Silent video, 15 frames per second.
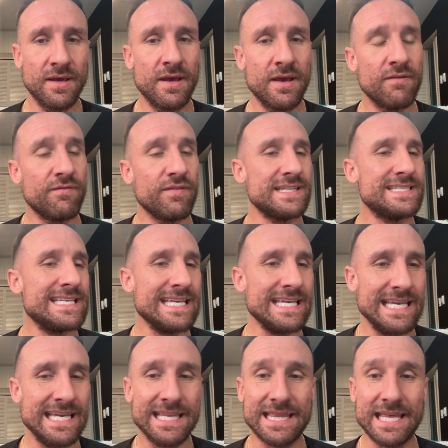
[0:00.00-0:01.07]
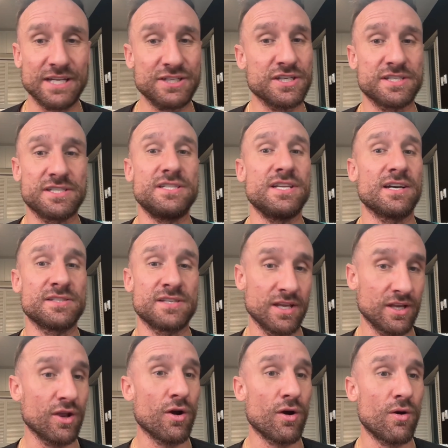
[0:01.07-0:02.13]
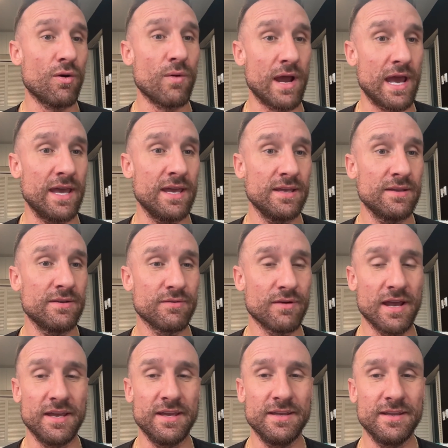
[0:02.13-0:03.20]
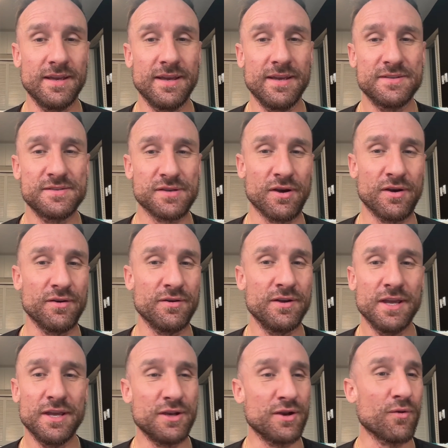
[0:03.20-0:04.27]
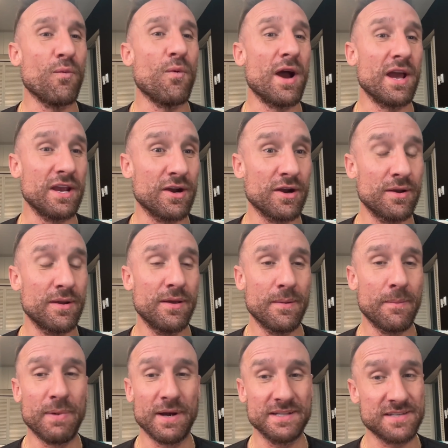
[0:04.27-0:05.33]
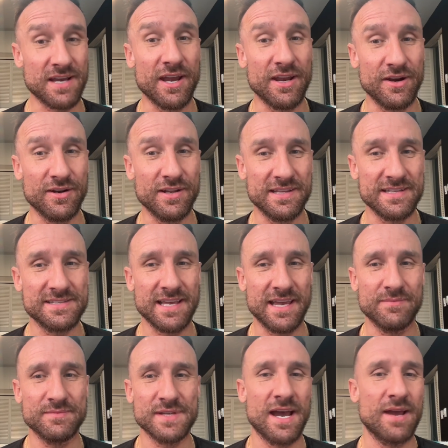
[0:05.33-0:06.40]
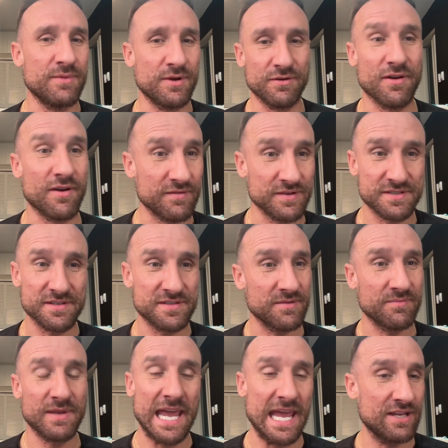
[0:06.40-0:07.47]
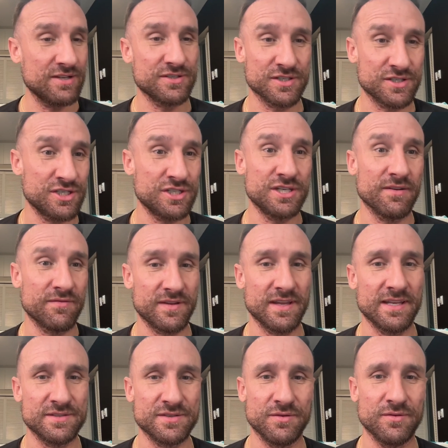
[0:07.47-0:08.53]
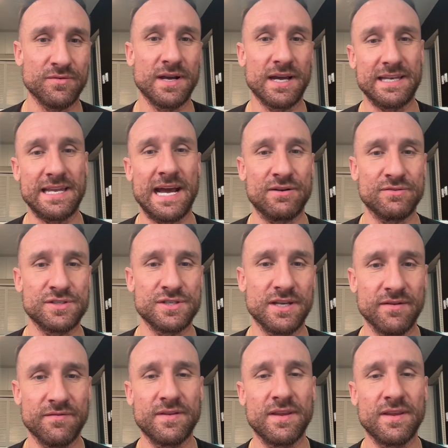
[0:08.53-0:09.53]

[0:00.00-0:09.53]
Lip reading: fatigue that just doesn't go away, right? So you're wired but tired at the same time. Your nervous system can't just shift into a downshift.